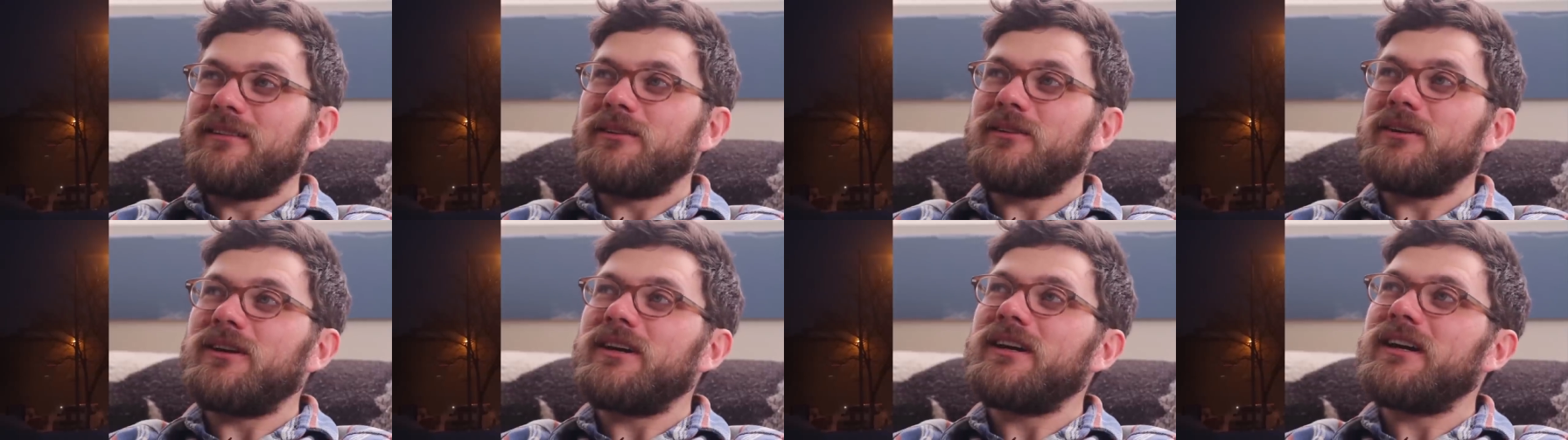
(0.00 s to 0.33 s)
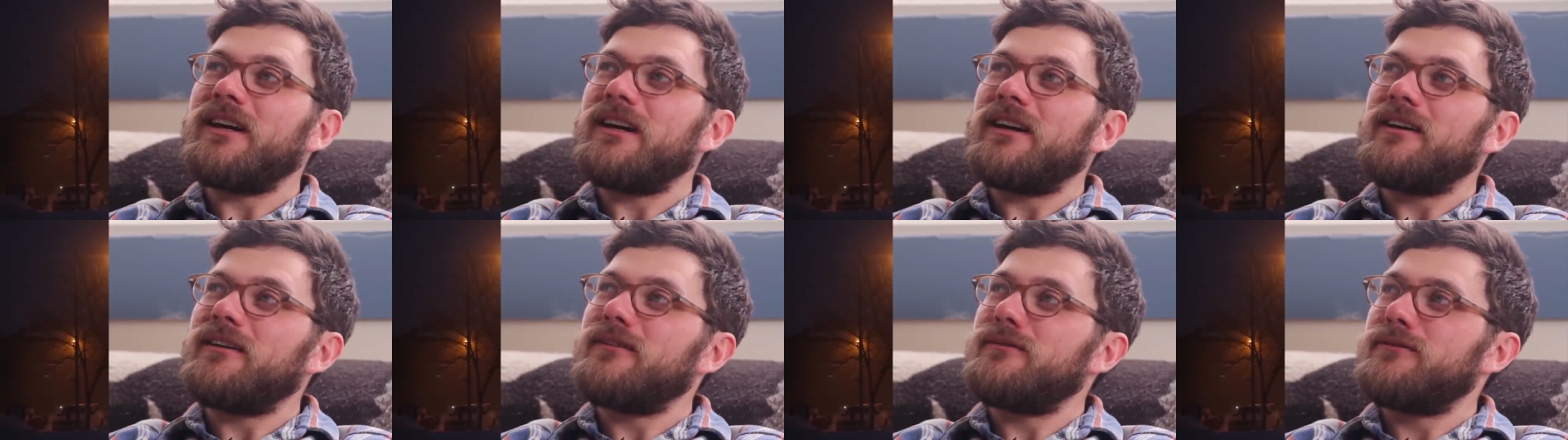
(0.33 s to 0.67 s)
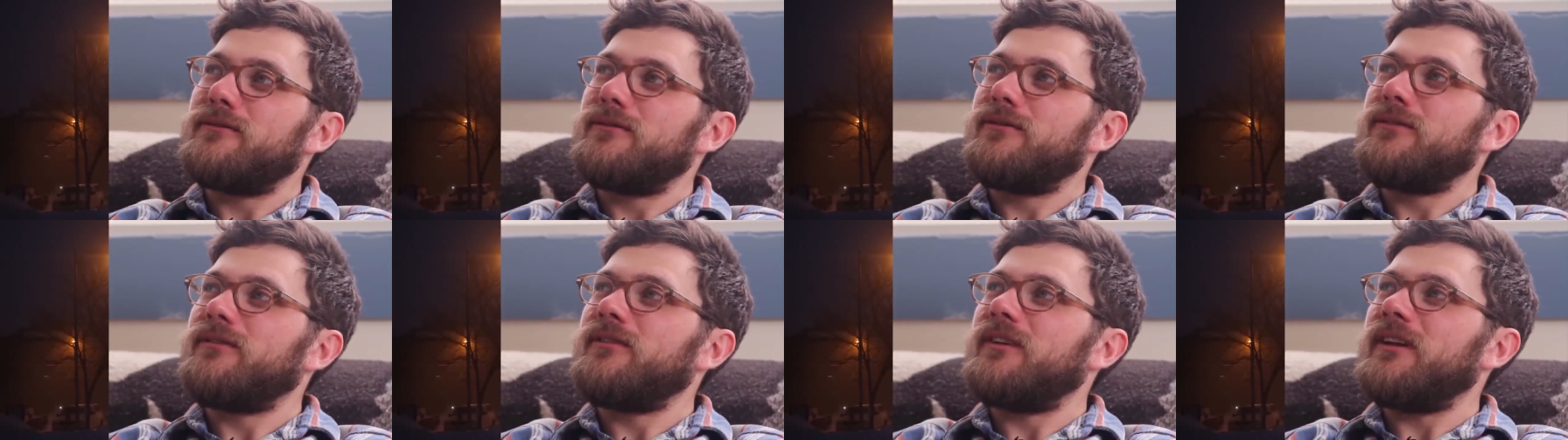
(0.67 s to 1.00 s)
So I
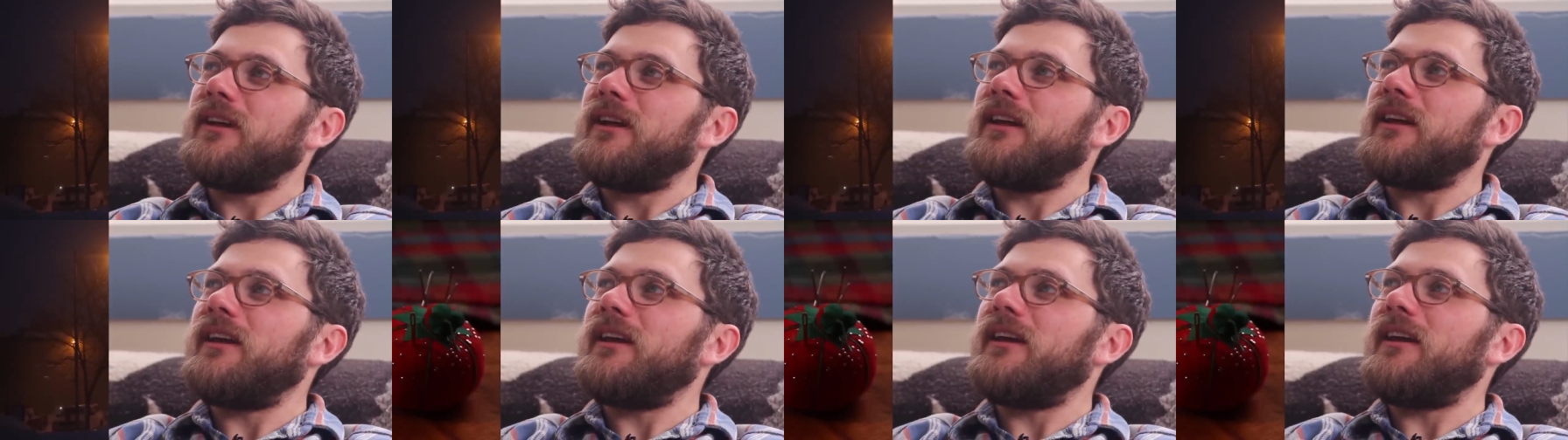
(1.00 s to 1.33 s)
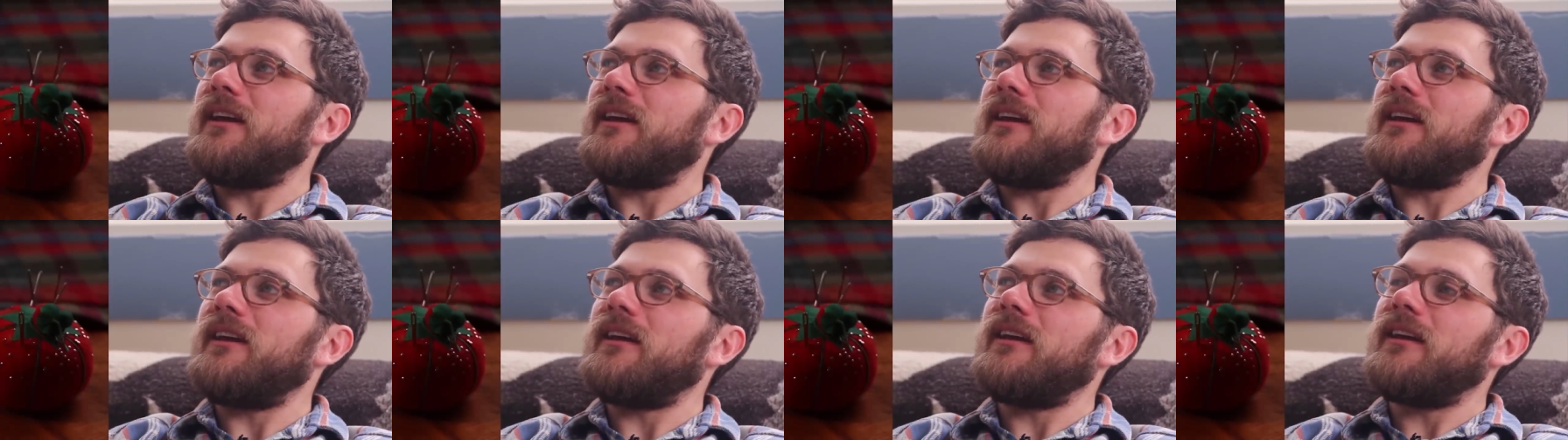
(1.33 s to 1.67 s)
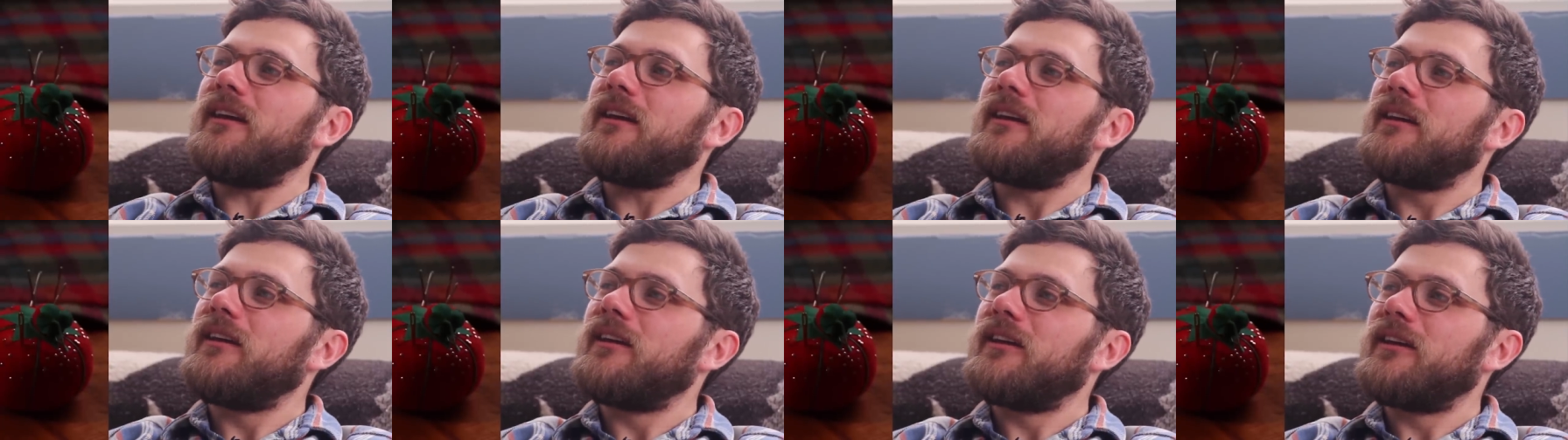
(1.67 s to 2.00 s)
have
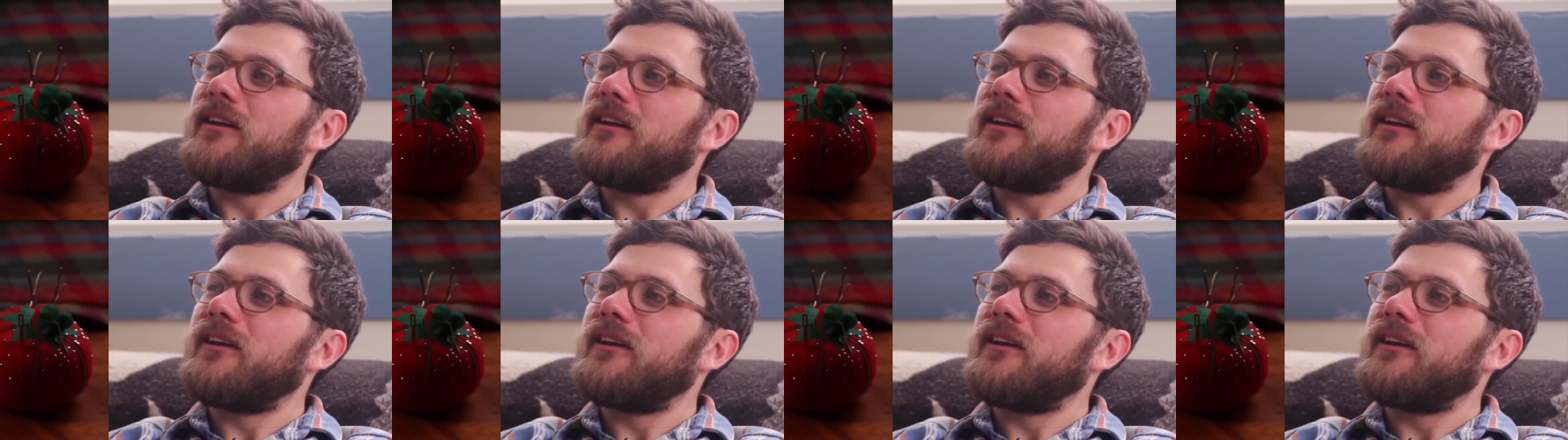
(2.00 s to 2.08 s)
a